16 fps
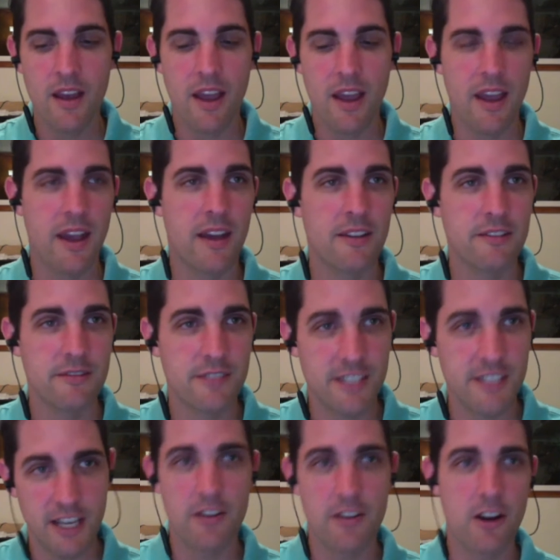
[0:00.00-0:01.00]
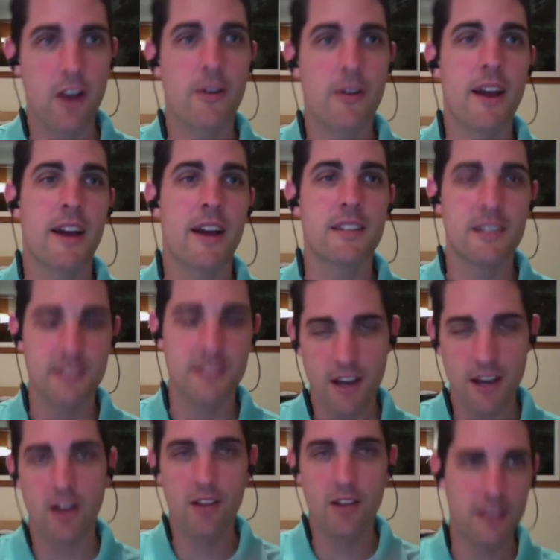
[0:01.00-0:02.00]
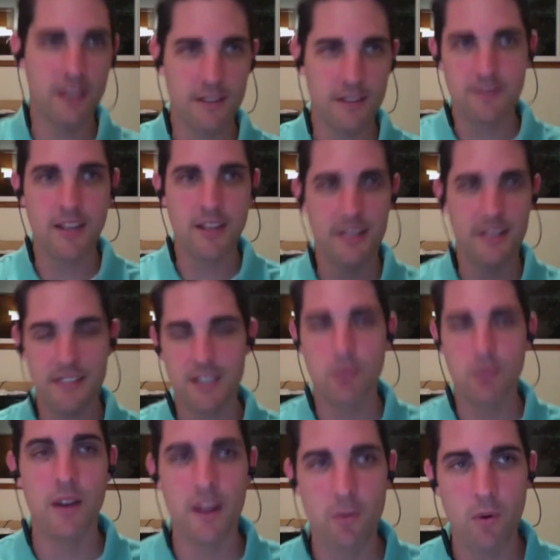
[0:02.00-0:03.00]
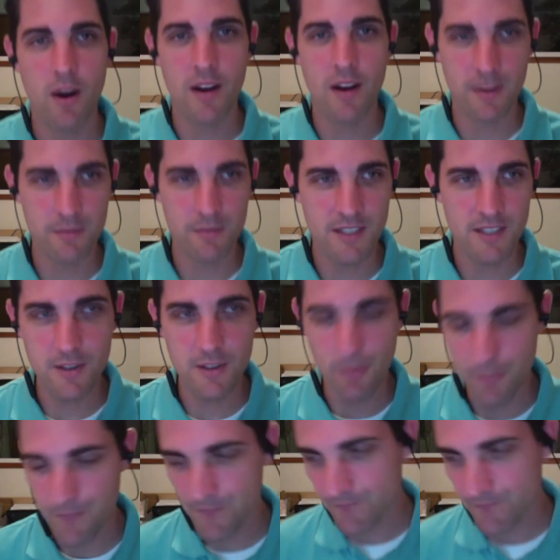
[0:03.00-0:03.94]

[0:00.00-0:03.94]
and see how the car reacted until it did what it wanted them to do.